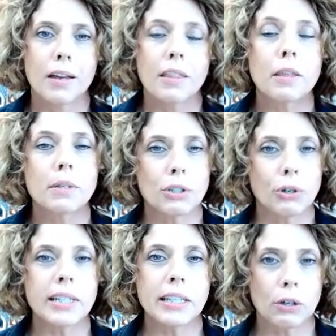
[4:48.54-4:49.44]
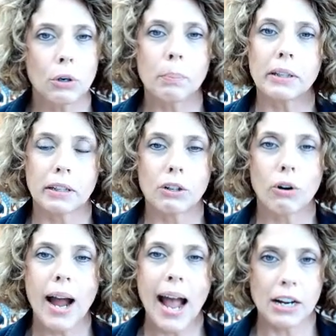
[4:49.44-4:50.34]
The Missouri Dental Political
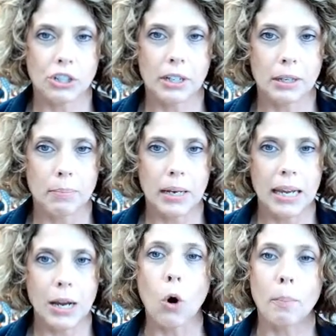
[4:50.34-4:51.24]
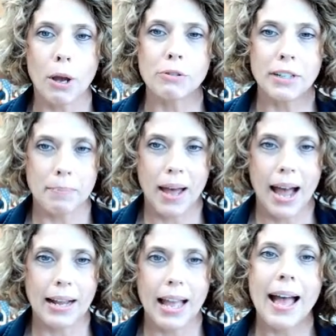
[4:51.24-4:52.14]
Action Committee, or MDA,
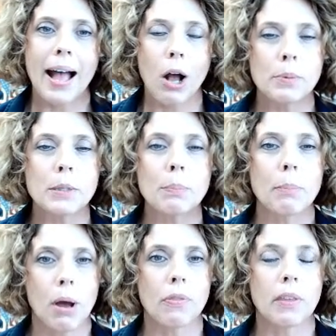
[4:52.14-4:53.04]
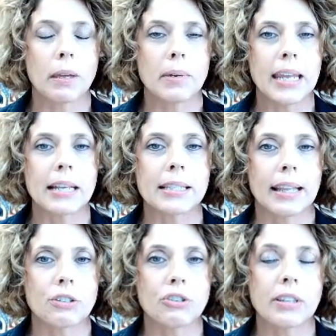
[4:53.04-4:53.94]
helps promote the MDA's
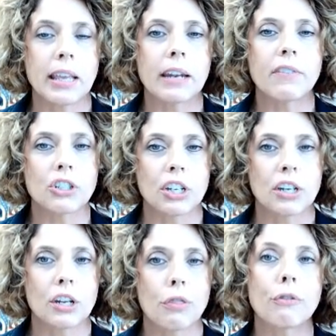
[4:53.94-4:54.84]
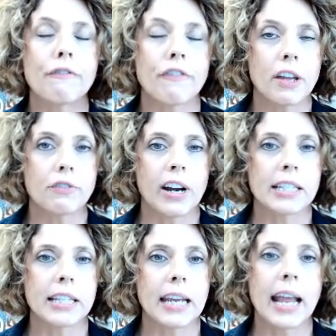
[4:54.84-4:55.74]
legislative agenda through
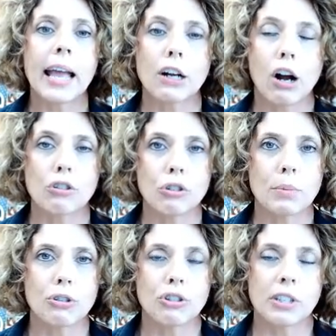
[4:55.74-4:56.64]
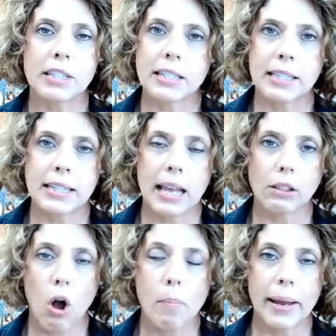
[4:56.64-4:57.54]
fundraising and contributions to state
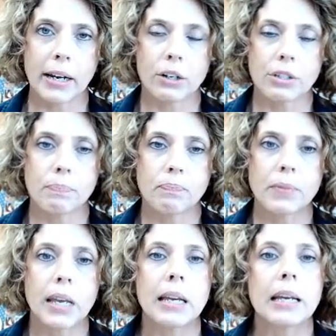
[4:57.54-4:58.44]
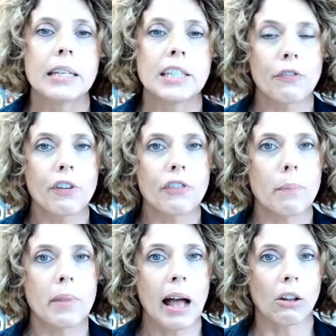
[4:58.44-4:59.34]
lawmakers. Different from the
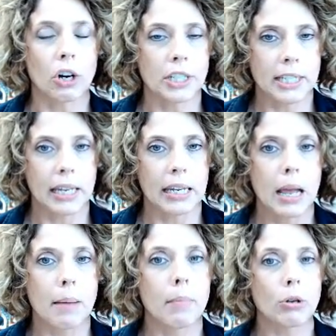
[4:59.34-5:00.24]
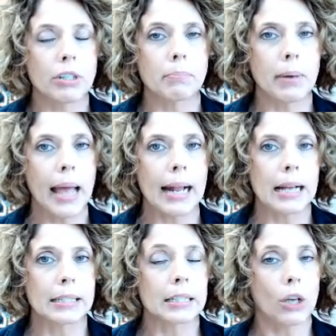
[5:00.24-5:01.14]
LRC, MDA has
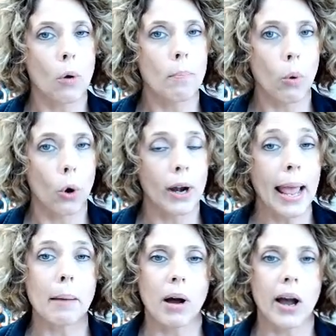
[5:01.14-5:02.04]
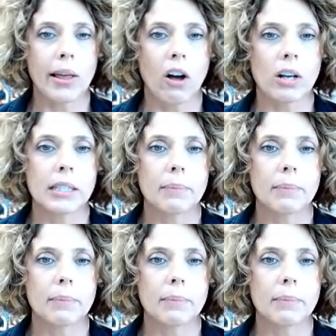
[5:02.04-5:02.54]
its own board and bylaws.